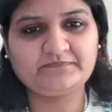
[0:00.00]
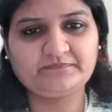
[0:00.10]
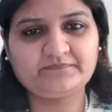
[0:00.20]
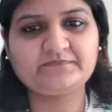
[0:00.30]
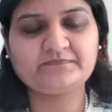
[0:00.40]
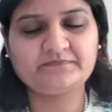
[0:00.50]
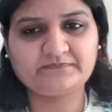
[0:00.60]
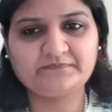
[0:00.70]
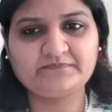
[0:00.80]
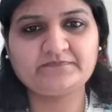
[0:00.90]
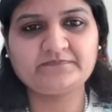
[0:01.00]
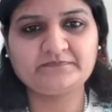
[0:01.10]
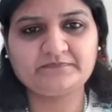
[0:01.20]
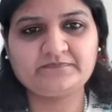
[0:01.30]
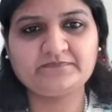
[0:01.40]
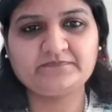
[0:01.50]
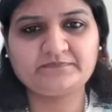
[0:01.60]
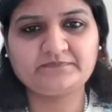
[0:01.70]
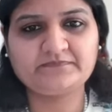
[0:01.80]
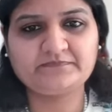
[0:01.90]

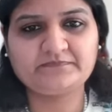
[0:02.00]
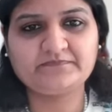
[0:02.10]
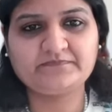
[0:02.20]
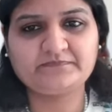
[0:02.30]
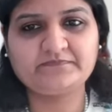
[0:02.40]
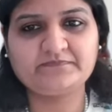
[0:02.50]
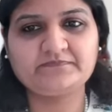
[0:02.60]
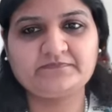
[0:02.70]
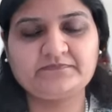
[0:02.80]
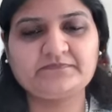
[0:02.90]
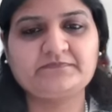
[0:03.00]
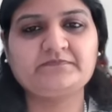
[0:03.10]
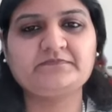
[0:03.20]
This person isn't speaking.